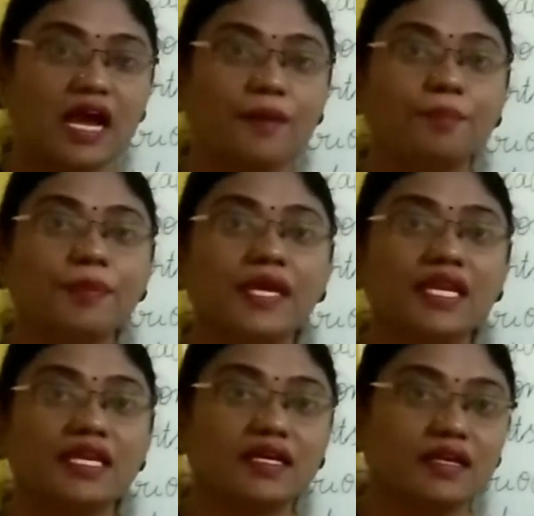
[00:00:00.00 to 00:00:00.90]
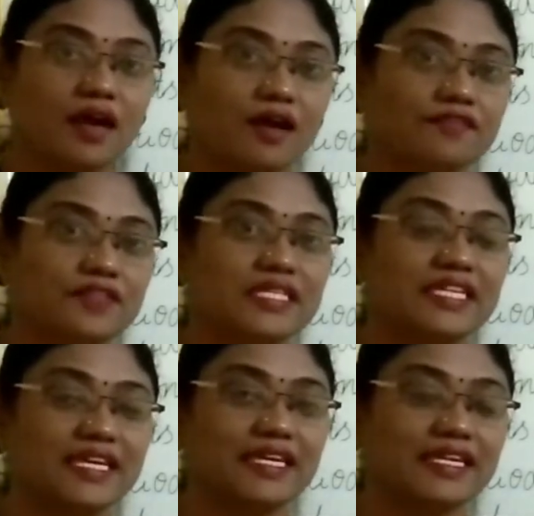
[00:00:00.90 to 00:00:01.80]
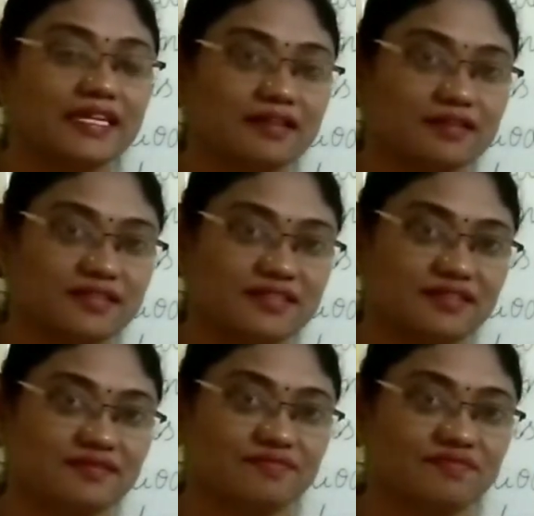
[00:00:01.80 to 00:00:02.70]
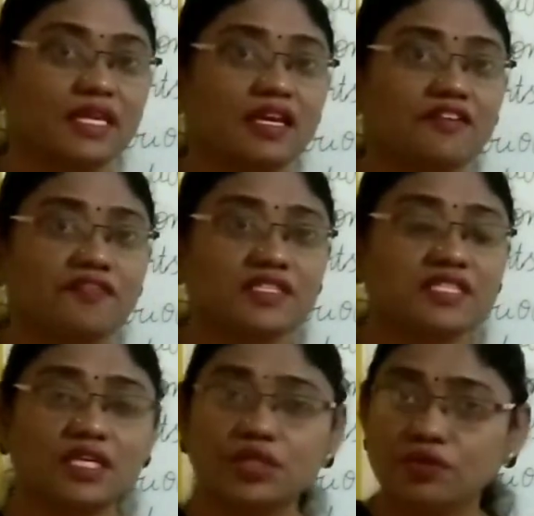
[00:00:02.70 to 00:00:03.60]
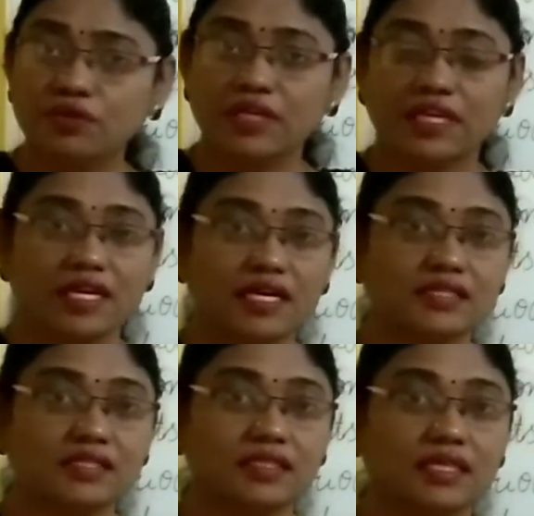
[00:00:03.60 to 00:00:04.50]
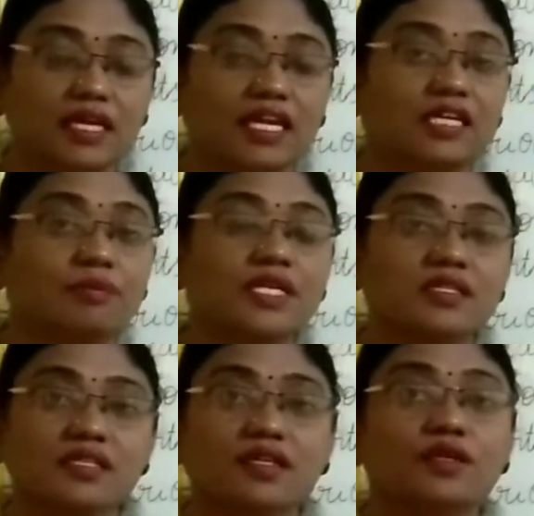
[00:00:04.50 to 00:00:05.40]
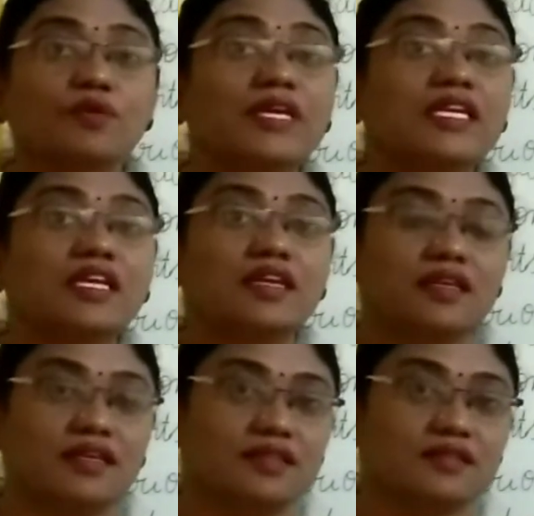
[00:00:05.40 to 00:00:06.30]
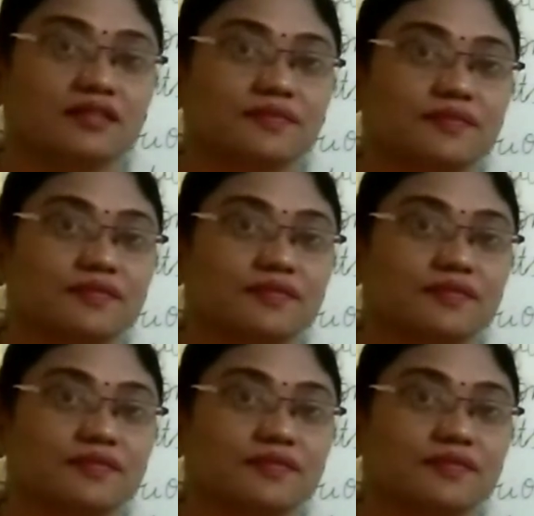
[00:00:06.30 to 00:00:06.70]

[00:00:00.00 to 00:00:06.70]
a period of 10 years. If I say 2 decades, it means 20 years.